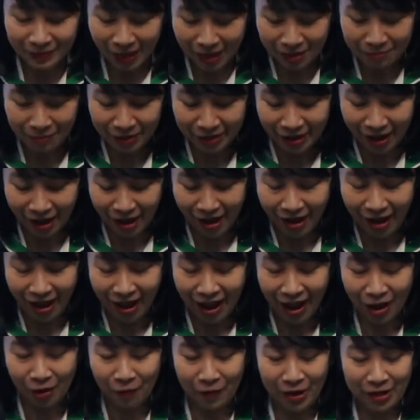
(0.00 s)
But
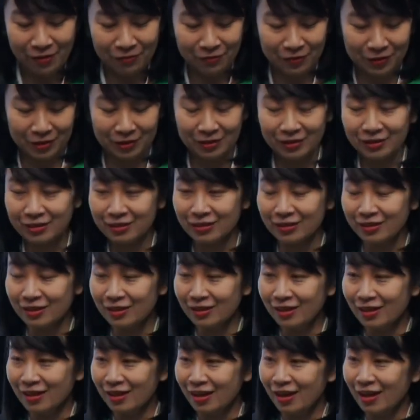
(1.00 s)
however,
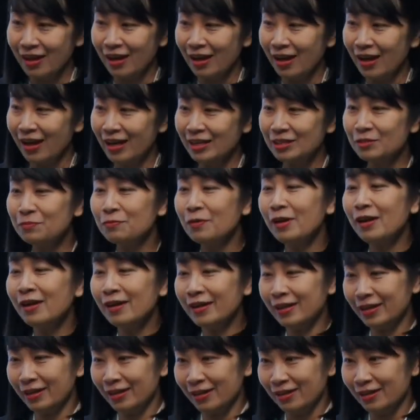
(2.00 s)
it's
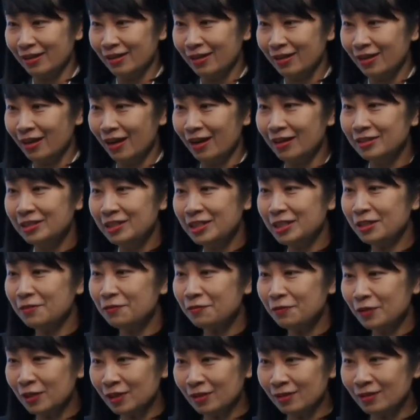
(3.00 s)
really a
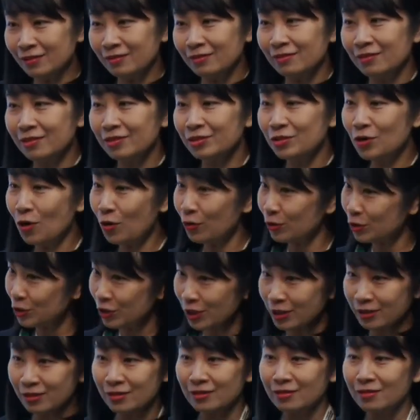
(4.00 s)
different, not
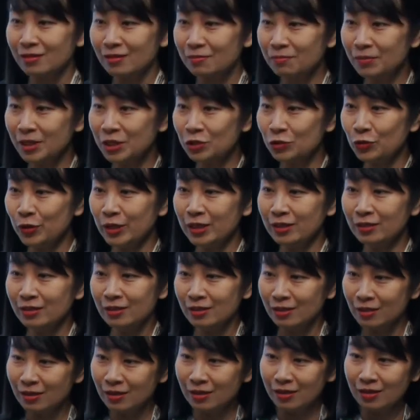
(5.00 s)
just between
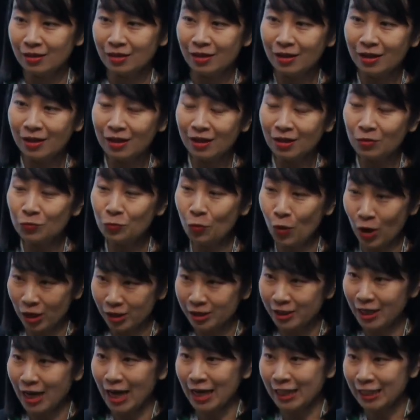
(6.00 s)

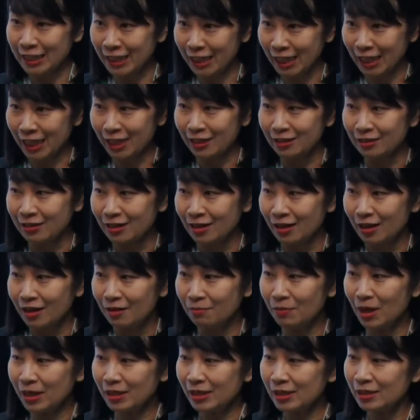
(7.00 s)
what and did,
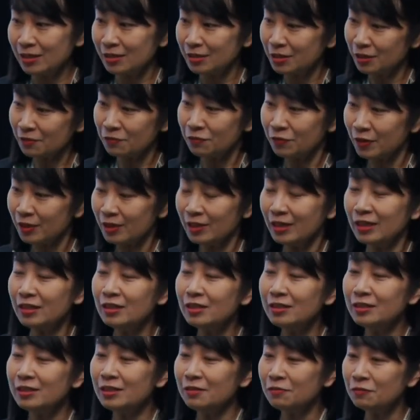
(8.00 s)
but it's different
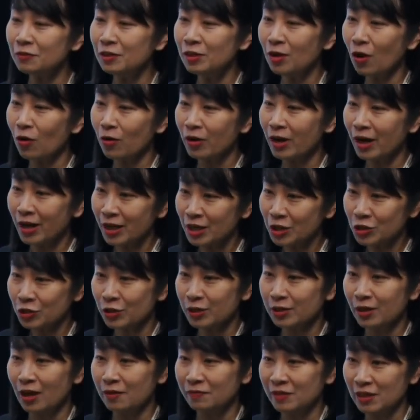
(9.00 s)
in different
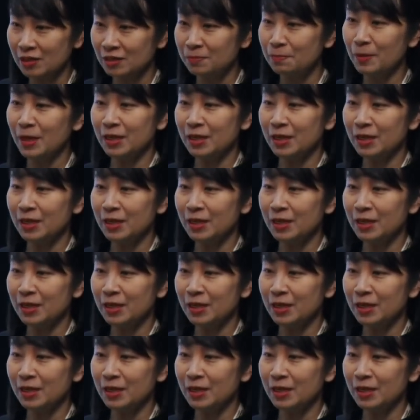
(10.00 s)
occasion of the speech